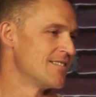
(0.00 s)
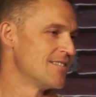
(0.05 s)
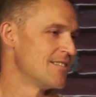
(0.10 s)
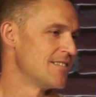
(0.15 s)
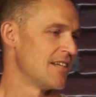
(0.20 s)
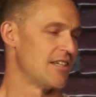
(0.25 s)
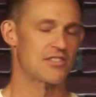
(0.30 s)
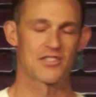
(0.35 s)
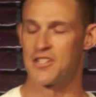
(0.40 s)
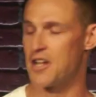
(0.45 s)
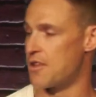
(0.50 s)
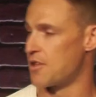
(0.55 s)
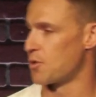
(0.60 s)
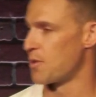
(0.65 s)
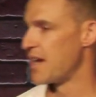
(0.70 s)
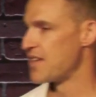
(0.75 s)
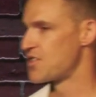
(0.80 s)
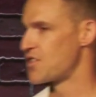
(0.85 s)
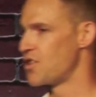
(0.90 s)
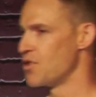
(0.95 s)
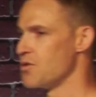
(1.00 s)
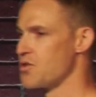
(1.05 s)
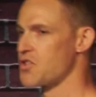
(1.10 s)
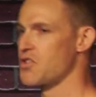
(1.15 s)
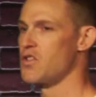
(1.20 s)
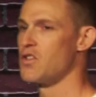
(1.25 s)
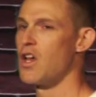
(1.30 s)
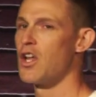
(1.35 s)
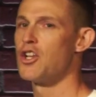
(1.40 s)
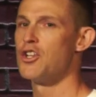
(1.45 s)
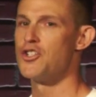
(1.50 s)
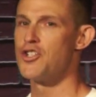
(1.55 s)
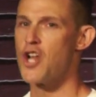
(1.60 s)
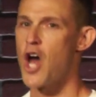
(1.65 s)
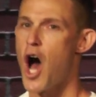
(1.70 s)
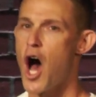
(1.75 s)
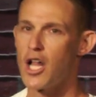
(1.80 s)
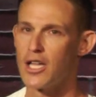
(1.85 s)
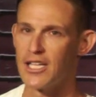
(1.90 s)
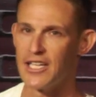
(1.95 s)
Here's another rescue
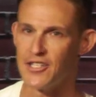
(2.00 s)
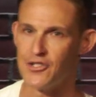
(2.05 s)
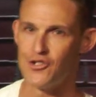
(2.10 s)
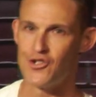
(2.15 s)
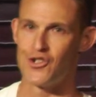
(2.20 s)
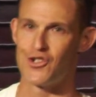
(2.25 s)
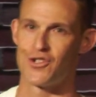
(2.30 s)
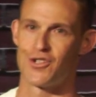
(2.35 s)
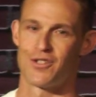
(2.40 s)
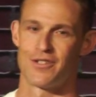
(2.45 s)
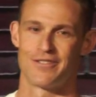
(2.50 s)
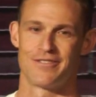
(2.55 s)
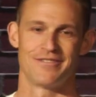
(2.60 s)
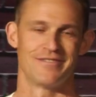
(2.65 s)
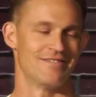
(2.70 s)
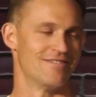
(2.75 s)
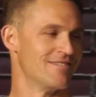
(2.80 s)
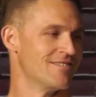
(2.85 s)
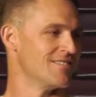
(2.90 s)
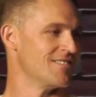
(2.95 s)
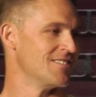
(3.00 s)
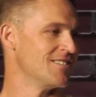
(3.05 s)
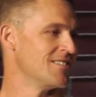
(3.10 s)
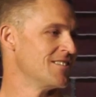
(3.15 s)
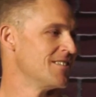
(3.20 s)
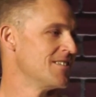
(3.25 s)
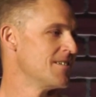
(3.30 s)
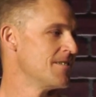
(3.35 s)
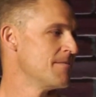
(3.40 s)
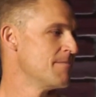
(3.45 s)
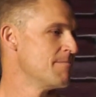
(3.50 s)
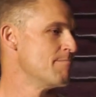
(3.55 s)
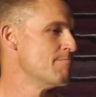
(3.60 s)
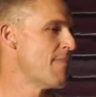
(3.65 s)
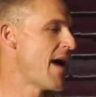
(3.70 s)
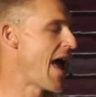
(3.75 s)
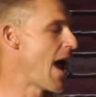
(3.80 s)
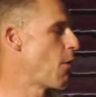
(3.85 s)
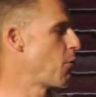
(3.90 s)
knowledge. Man,